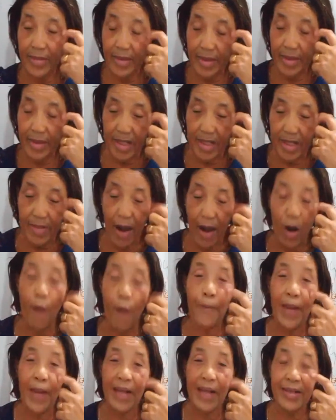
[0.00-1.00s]
him a
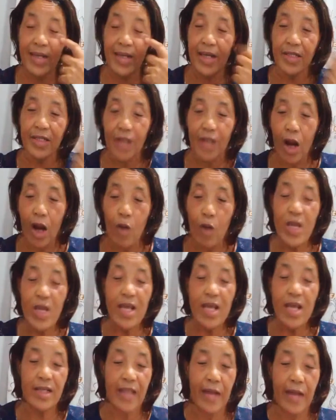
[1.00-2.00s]
couple of days or
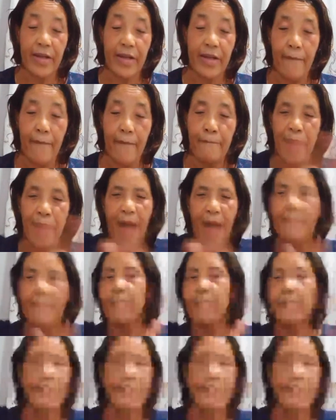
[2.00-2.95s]
weeks and then bam!